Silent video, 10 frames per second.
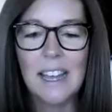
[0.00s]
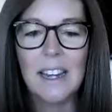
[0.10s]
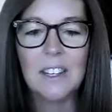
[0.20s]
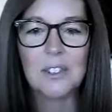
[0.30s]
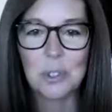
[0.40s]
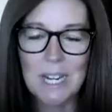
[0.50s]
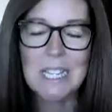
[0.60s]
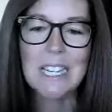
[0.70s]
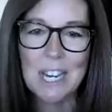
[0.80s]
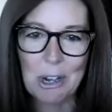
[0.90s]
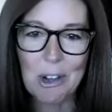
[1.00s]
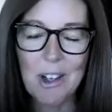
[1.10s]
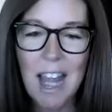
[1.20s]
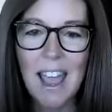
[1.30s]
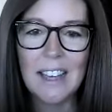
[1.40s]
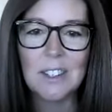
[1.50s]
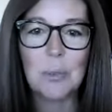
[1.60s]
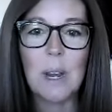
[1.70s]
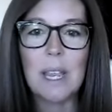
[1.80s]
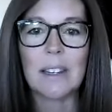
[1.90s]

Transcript: that is great to hear, and we